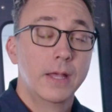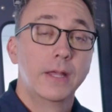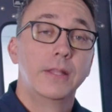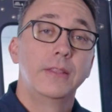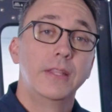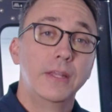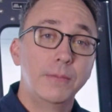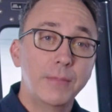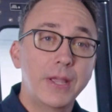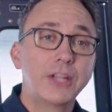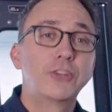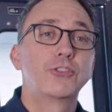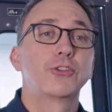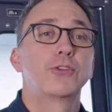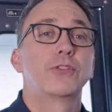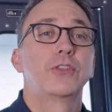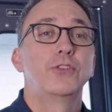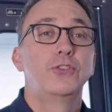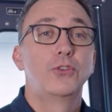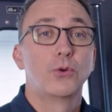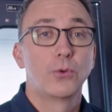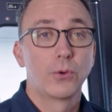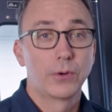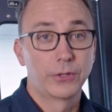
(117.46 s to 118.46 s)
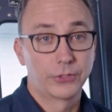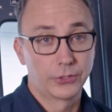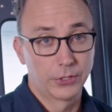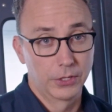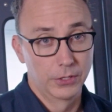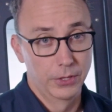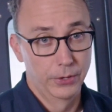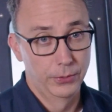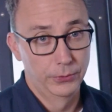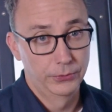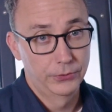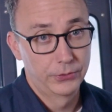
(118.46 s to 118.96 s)
Then make sure the door is
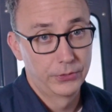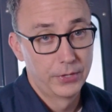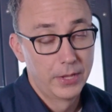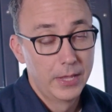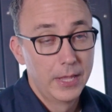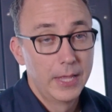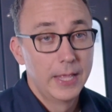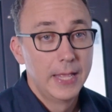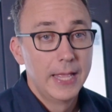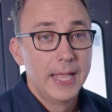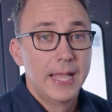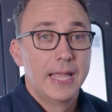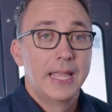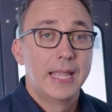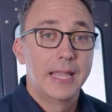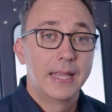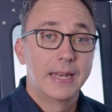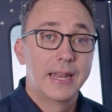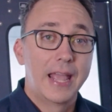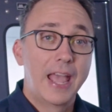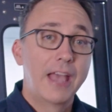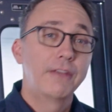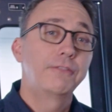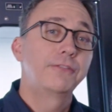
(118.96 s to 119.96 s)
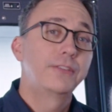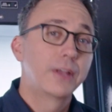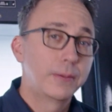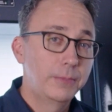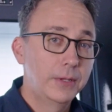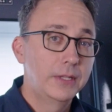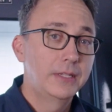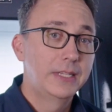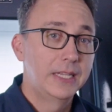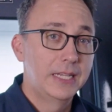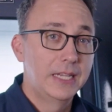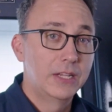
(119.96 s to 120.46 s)
closed. Hit
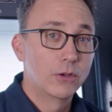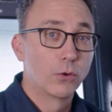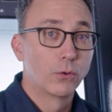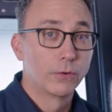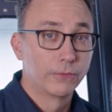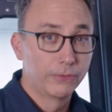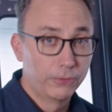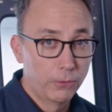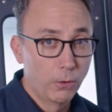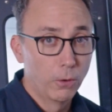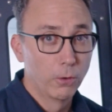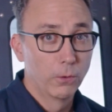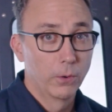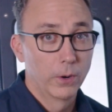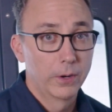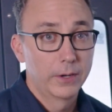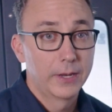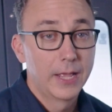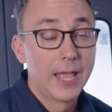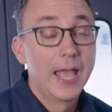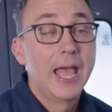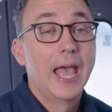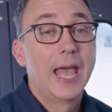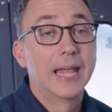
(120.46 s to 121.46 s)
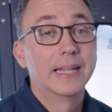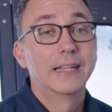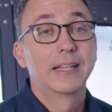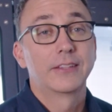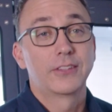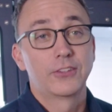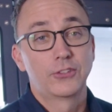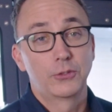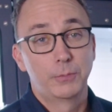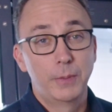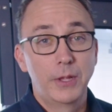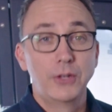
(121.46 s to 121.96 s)
FWD or forward and
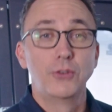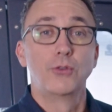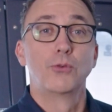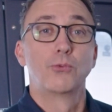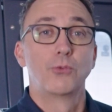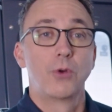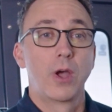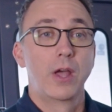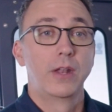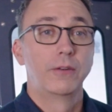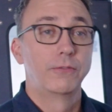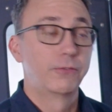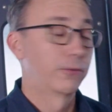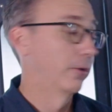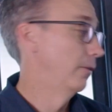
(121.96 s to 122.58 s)
let the spindle run